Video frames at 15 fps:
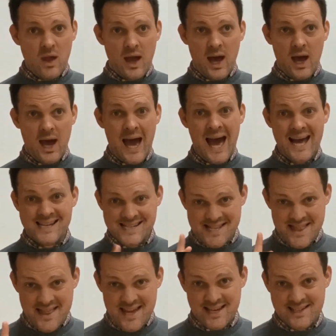uh, has
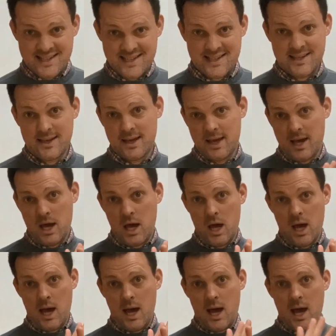this
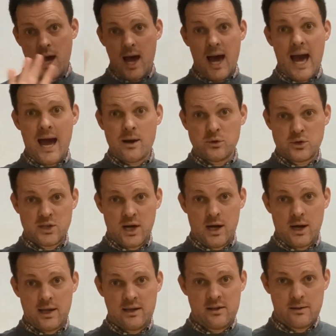
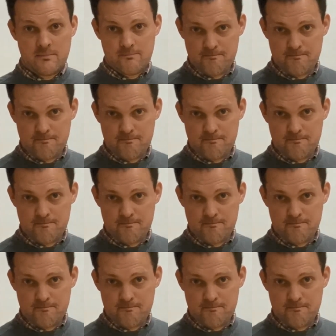outside.